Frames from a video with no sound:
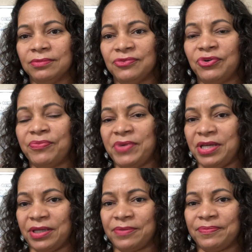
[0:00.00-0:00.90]
for
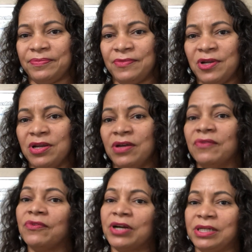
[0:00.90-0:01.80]
me,
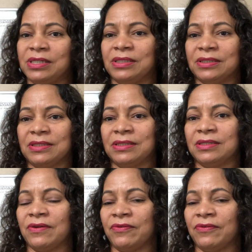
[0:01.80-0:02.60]
for this